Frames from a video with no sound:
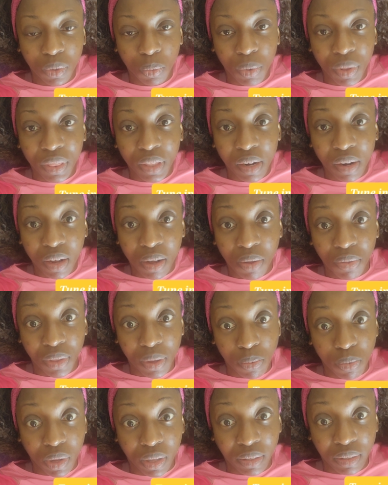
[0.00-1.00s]
with their health
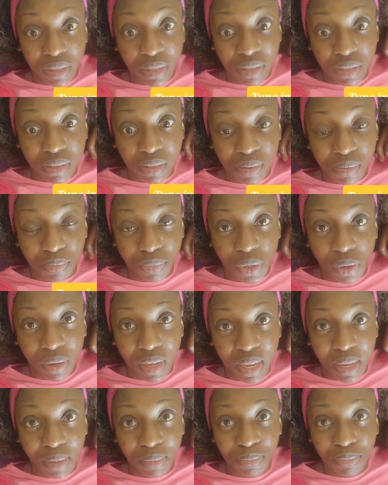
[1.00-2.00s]
and wellness.
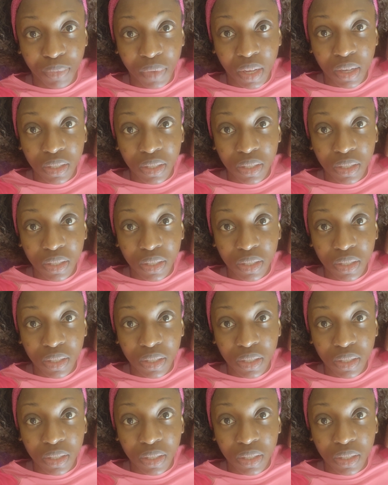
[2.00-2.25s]
Okay?